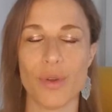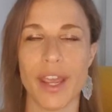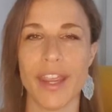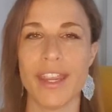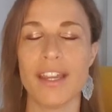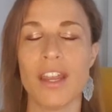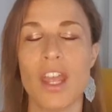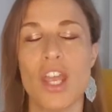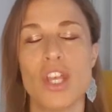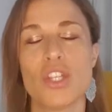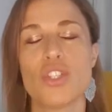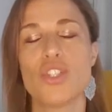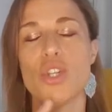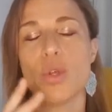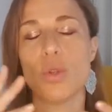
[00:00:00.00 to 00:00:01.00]
right?
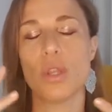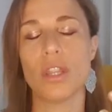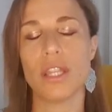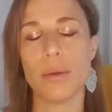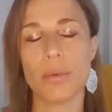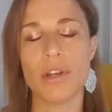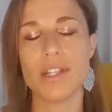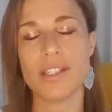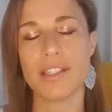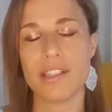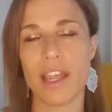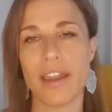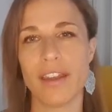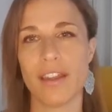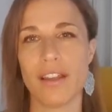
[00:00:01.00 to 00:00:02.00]
So Libra
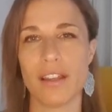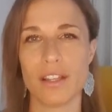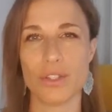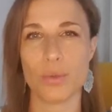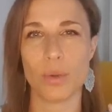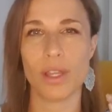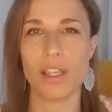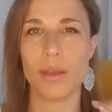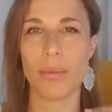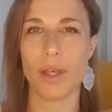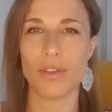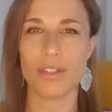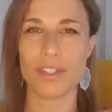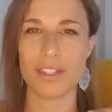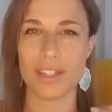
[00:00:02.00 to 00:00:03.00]
Ascendant is really
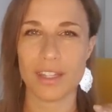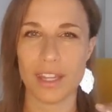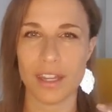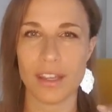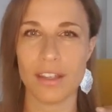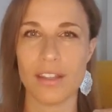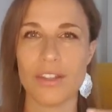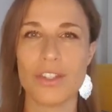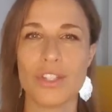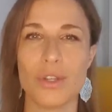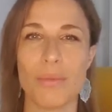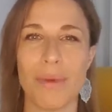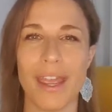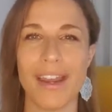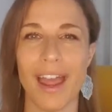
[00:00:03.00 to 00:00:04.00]
about the skills. You
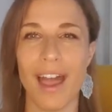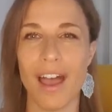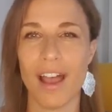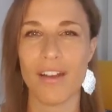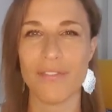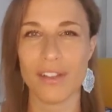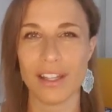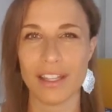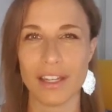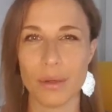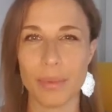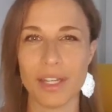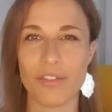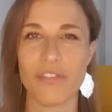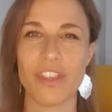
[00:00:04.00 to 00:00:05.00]
might have a little
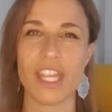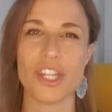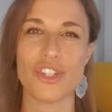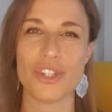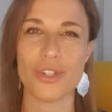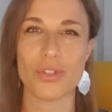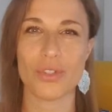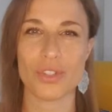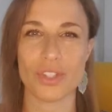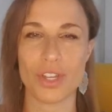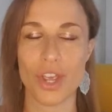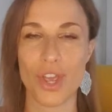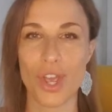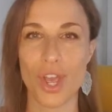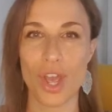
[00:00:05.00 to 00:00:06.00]
bit of issues
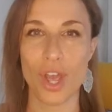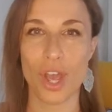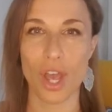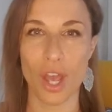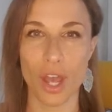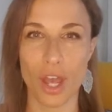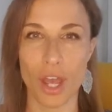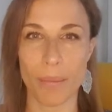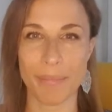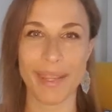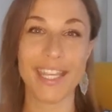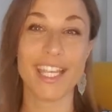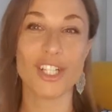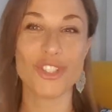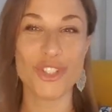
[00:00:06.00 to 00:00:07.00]
uh,
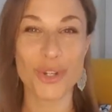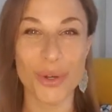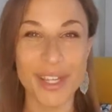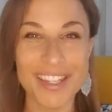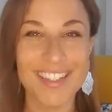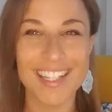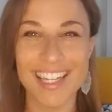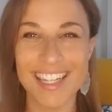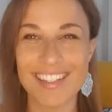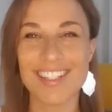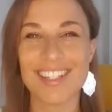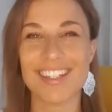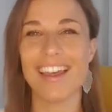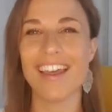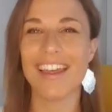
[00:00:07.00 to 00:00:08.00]
making choices.